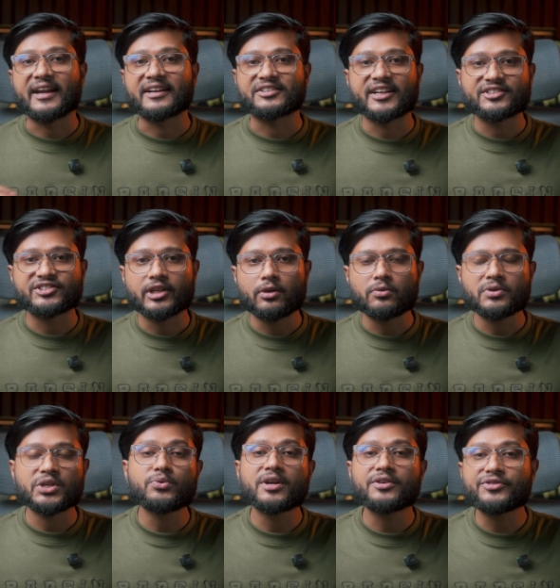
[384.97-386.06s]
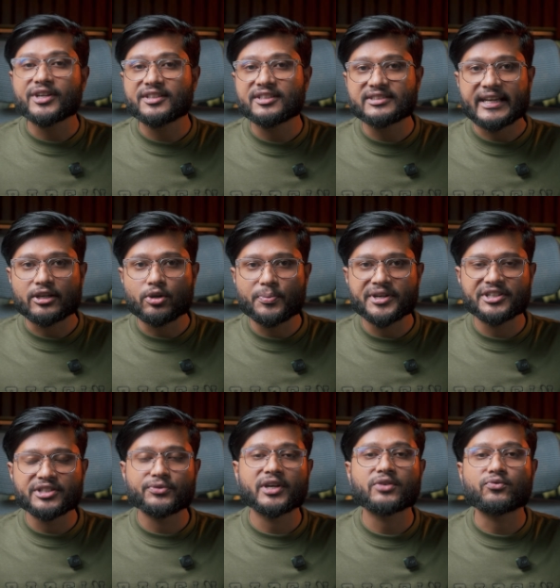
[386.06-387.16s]
And that's how you can create this echo
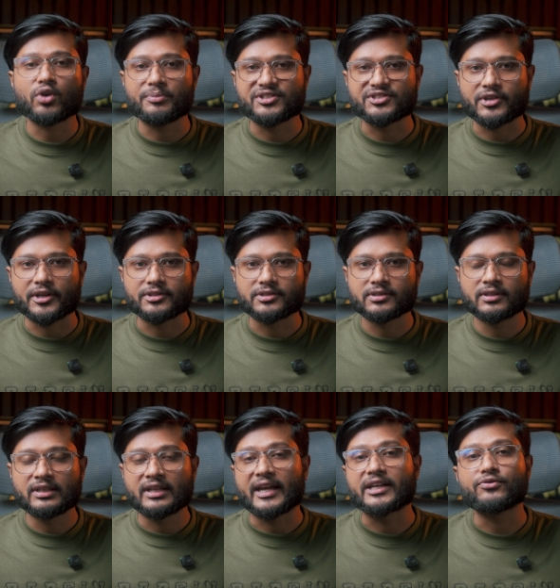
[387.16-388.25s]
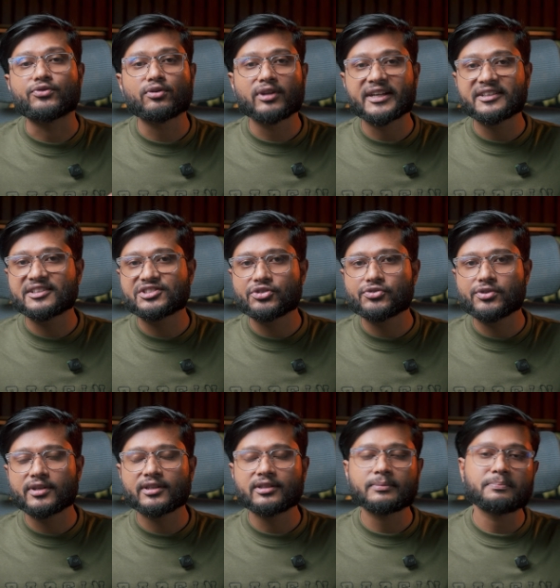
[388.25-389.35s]
print effect from scratch. And if you like this
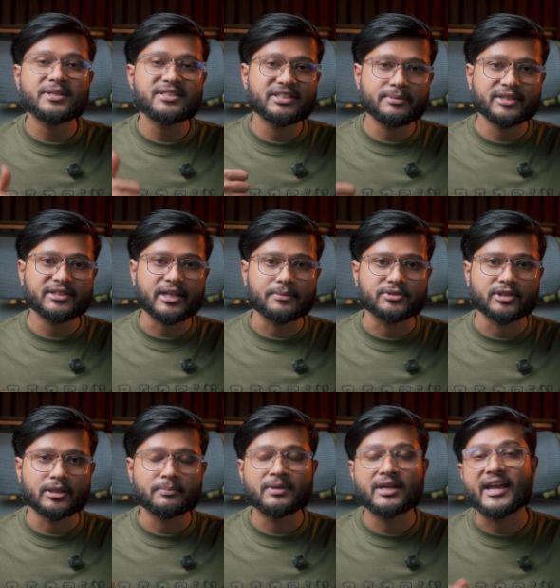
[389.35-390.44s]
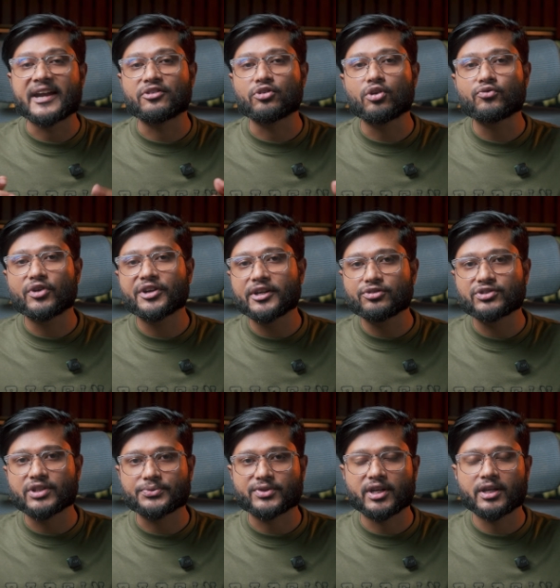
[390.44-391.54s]
tutorial, please give it a thumbs up and don't forget to
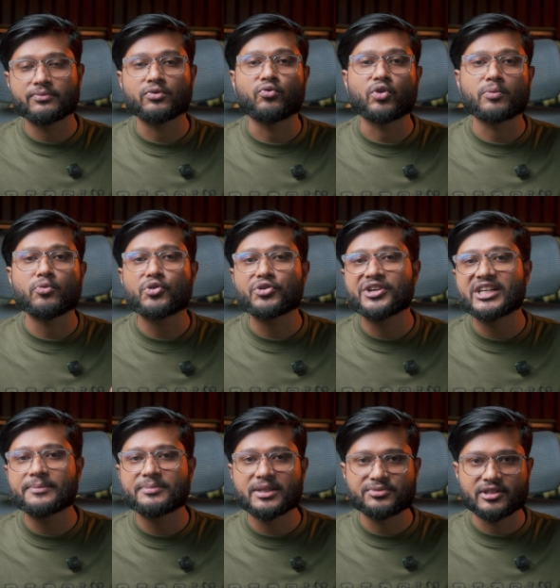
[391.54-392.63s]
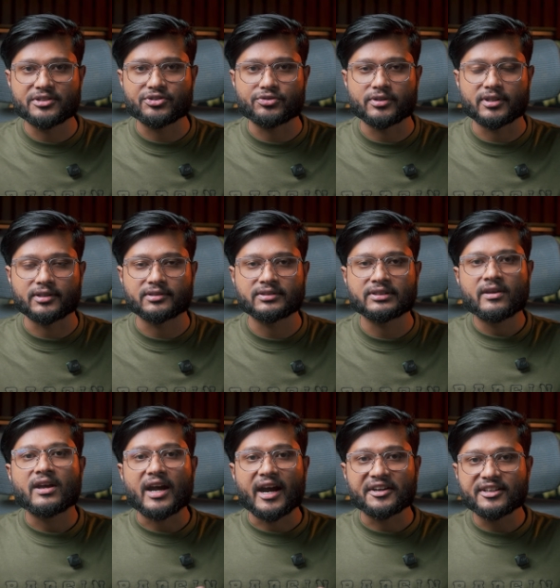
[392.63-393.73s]
subscribe for more creative tips and tutorials.
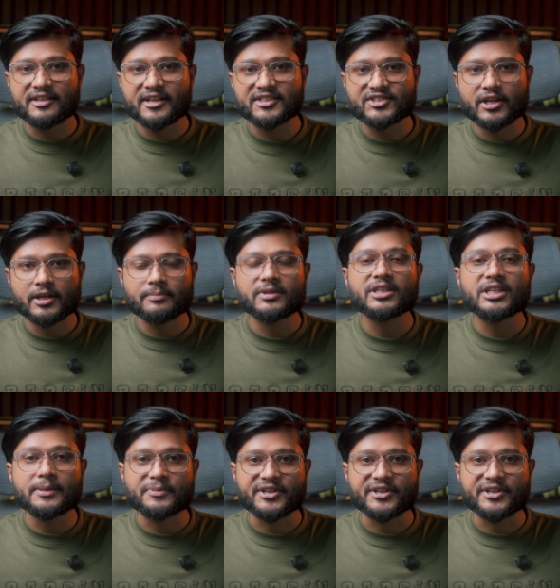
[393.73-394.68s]
Until next time, keep